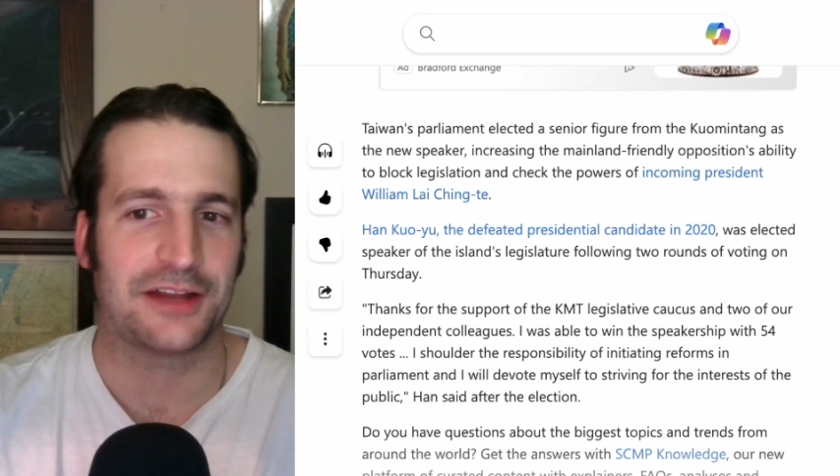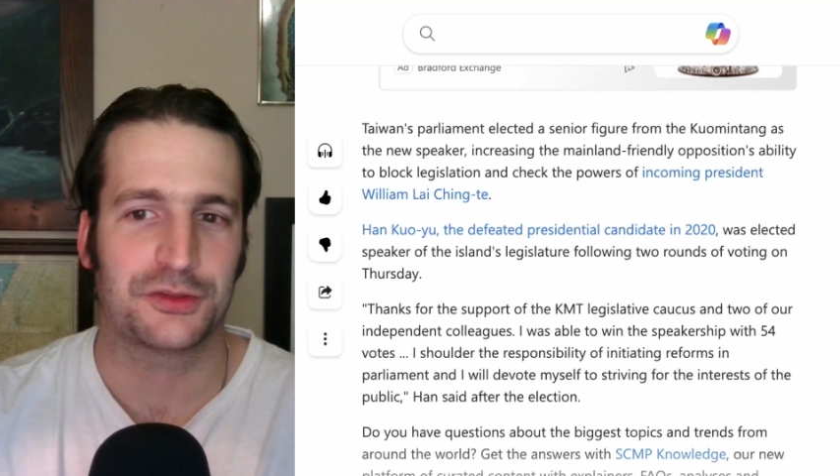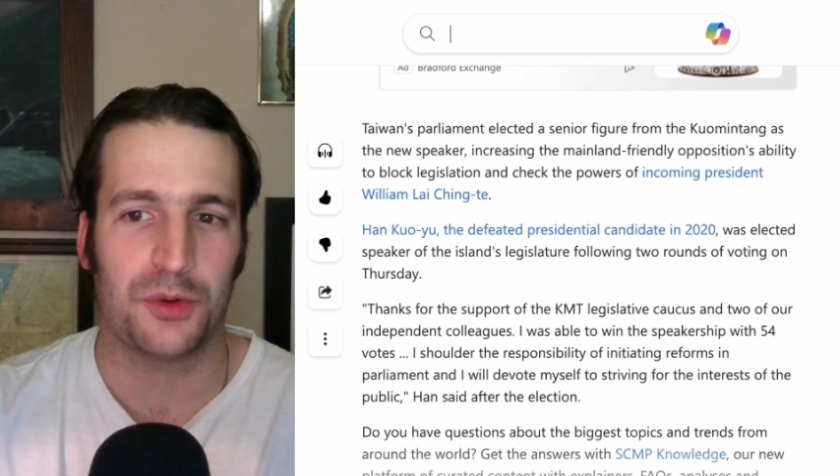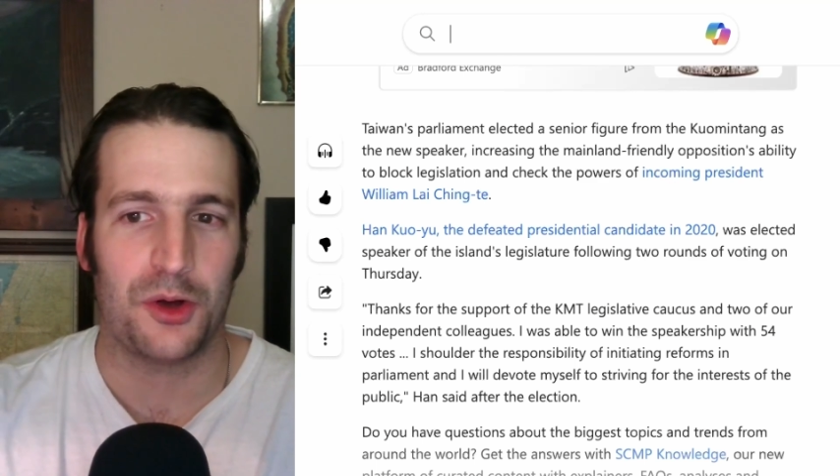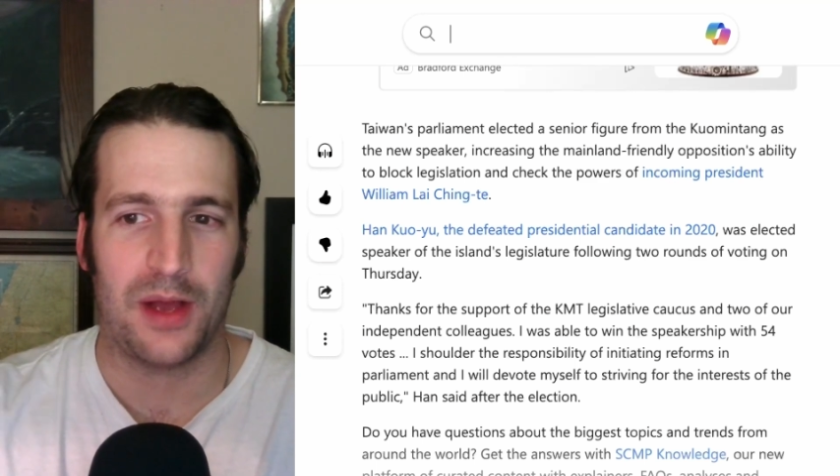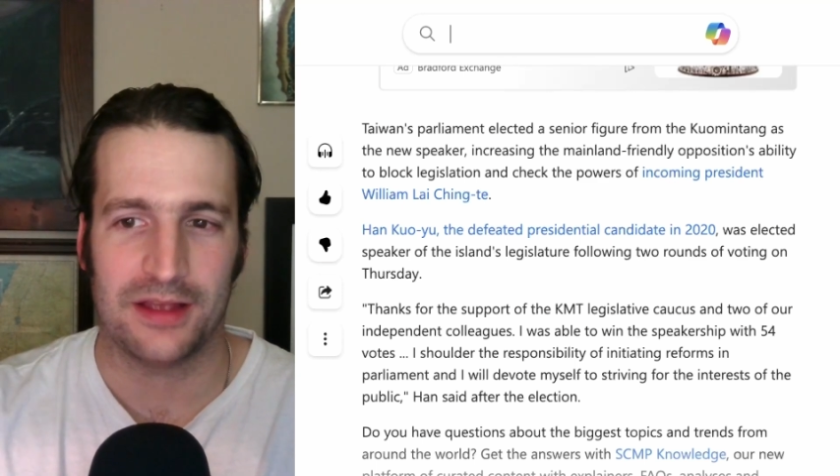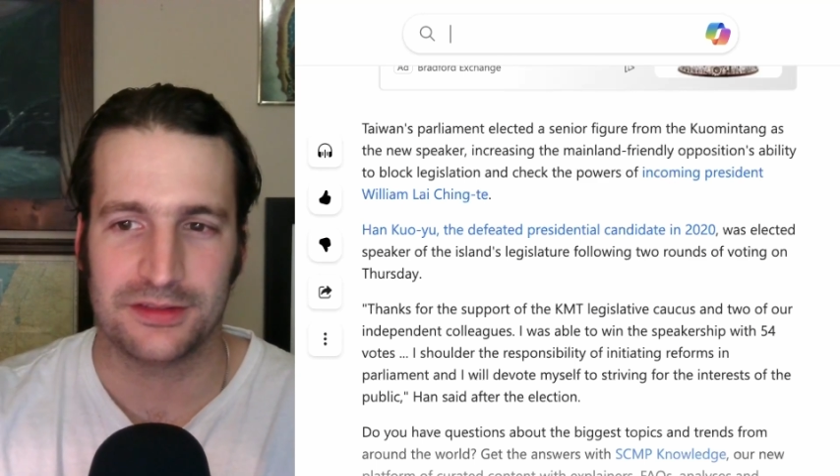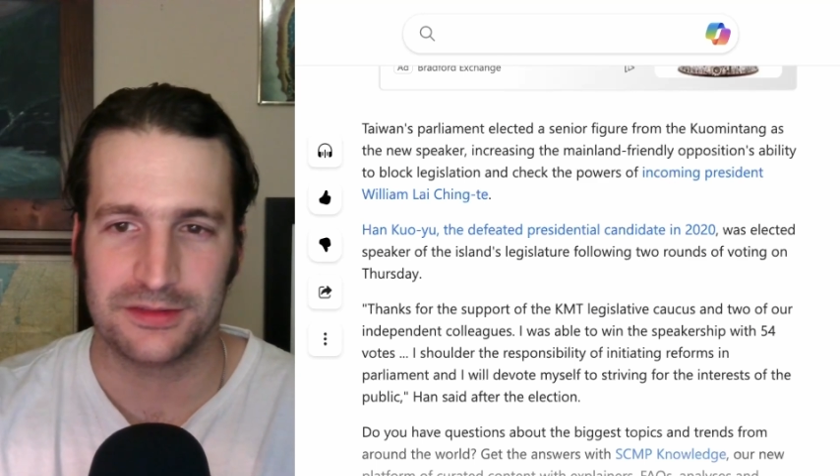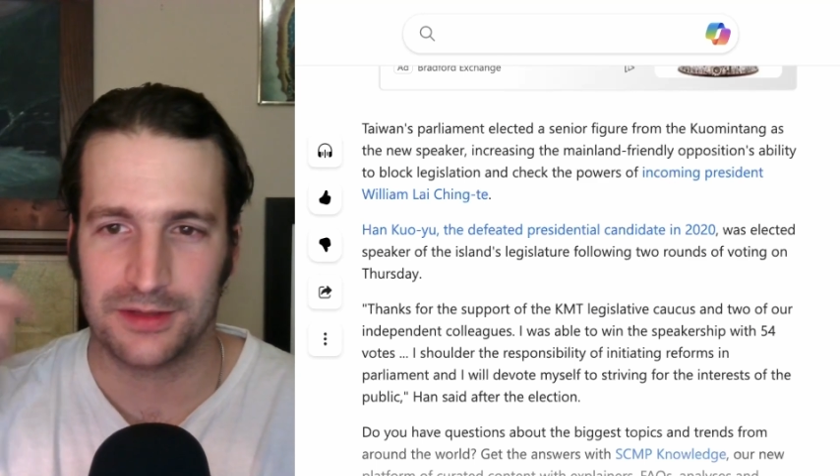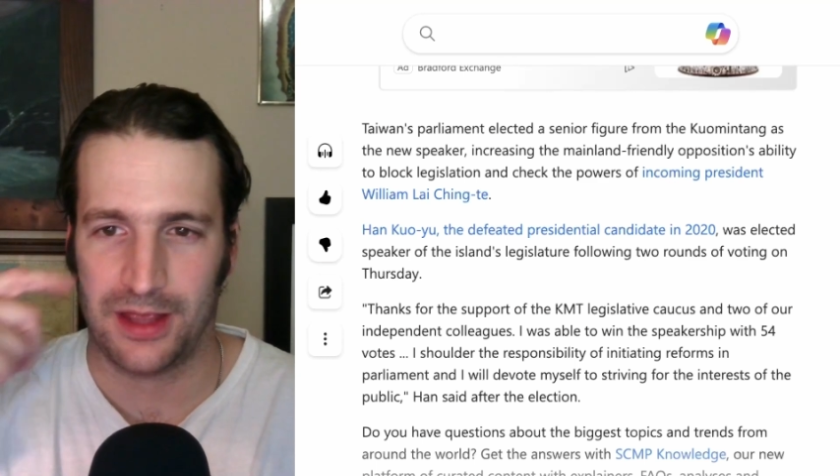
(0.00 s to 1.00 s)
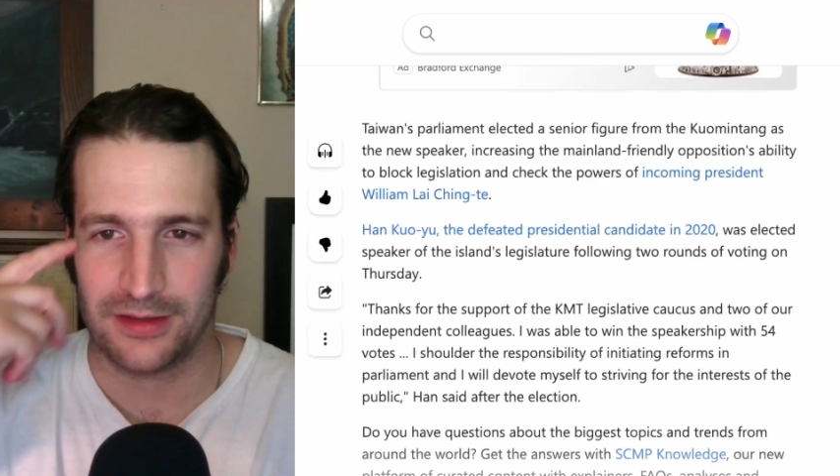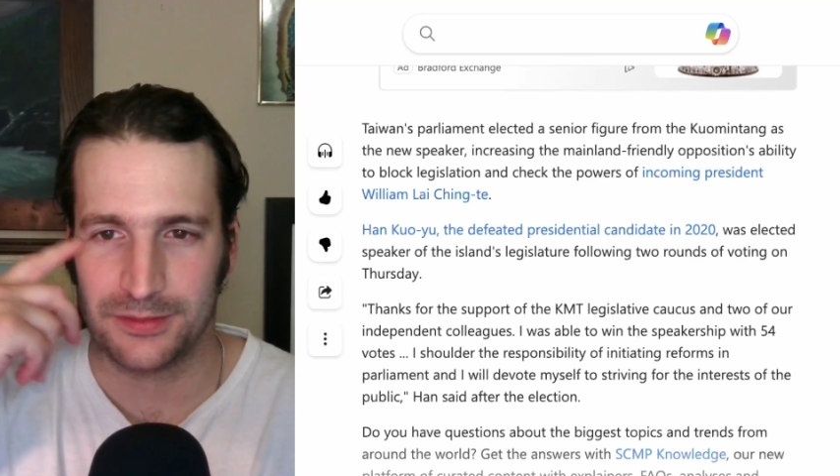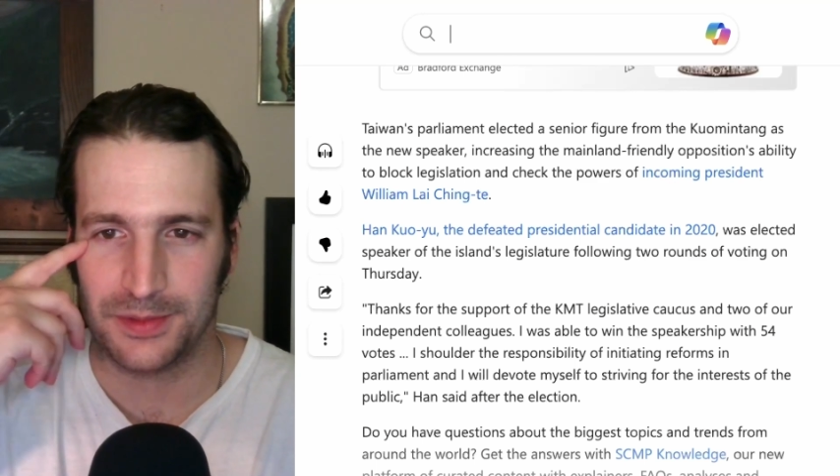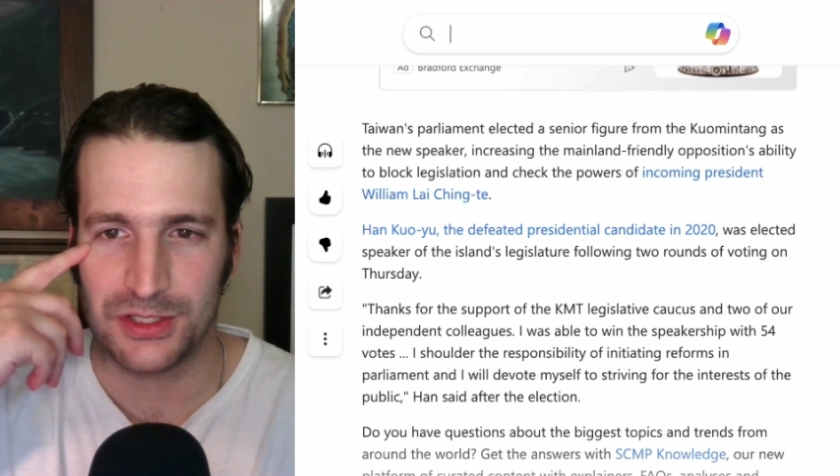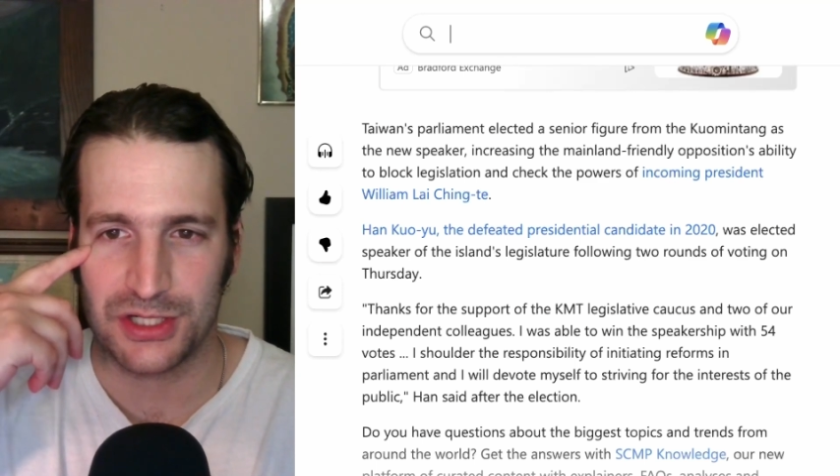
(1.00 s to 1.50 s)
quo has
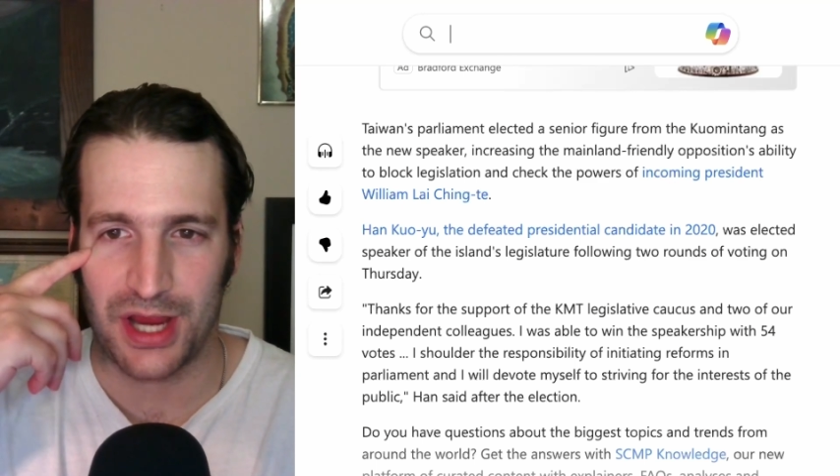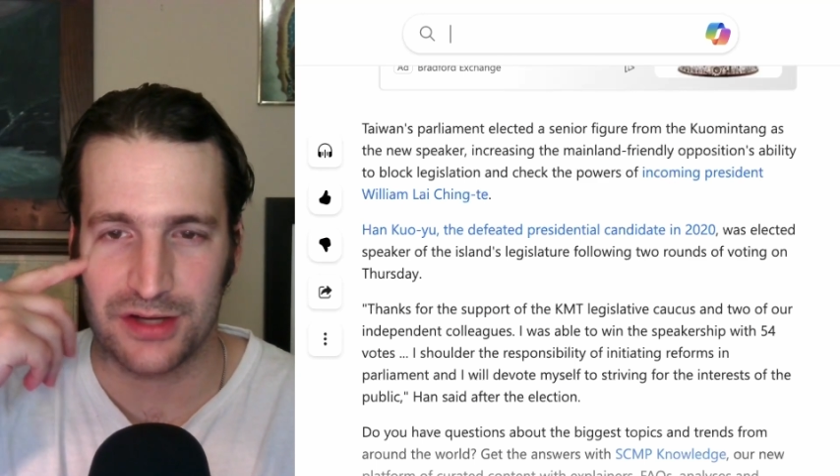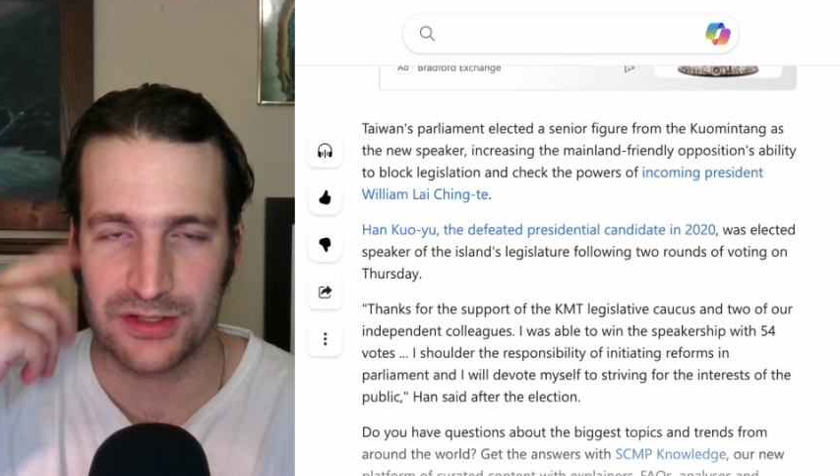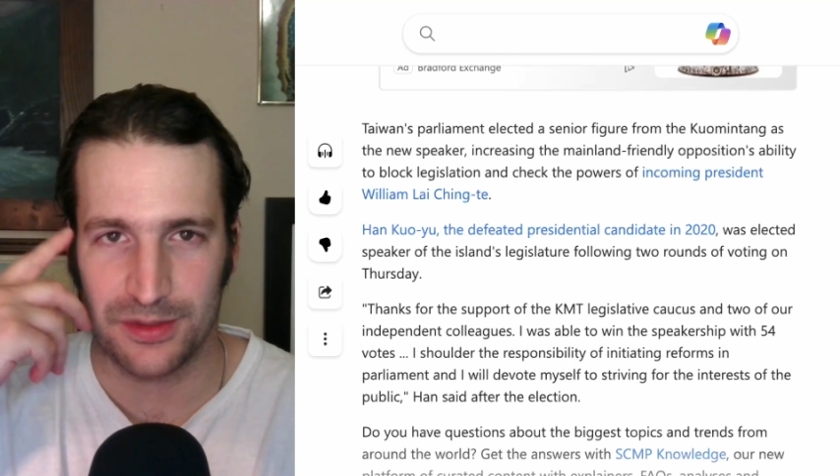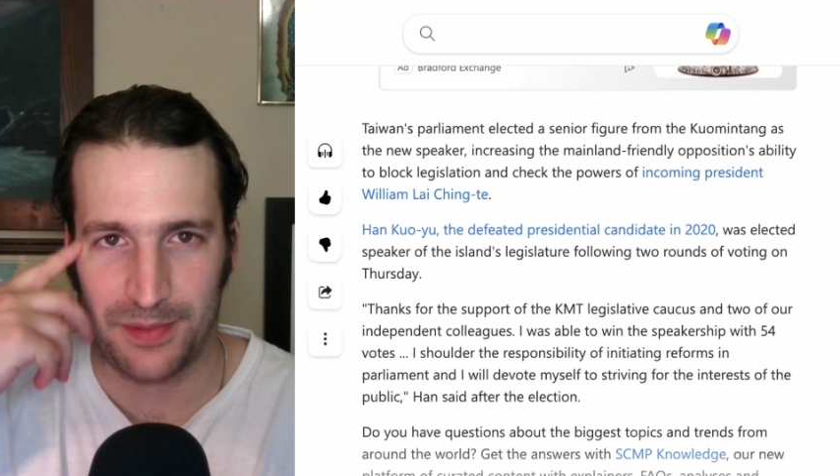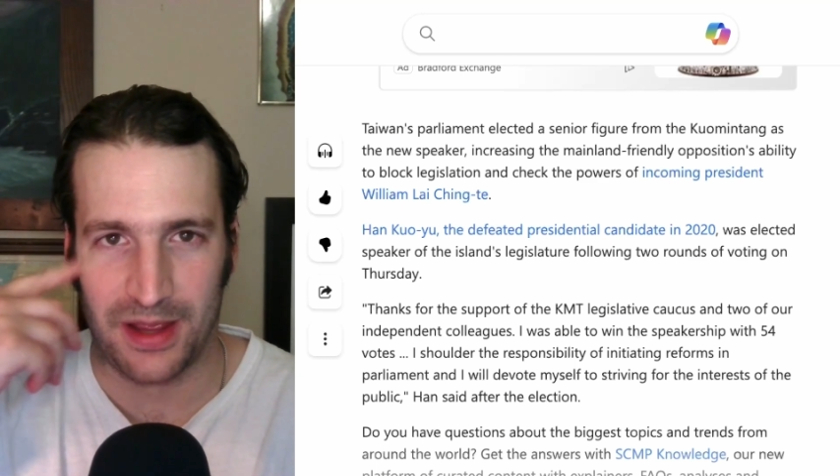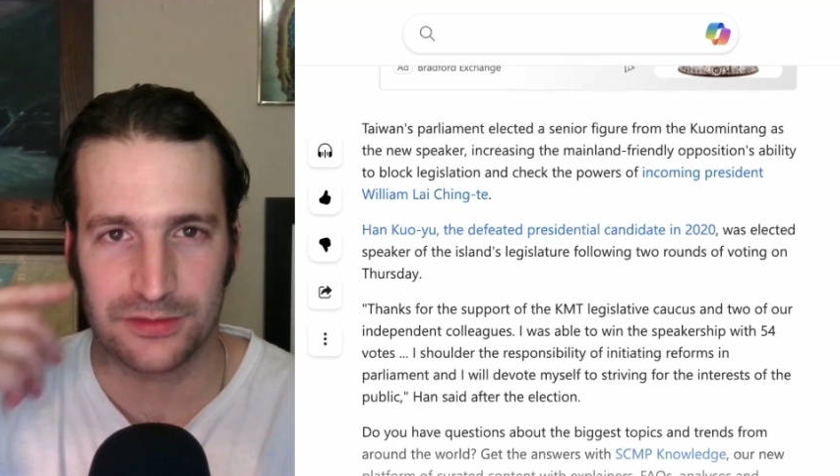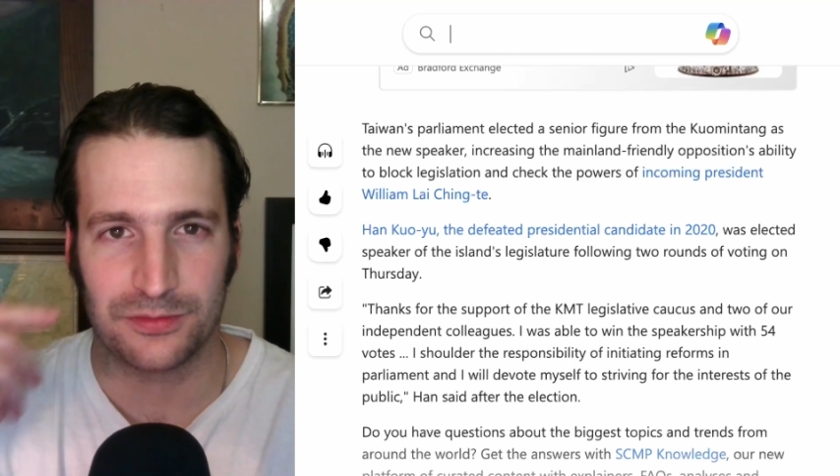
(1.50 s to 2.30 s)
been changed in the past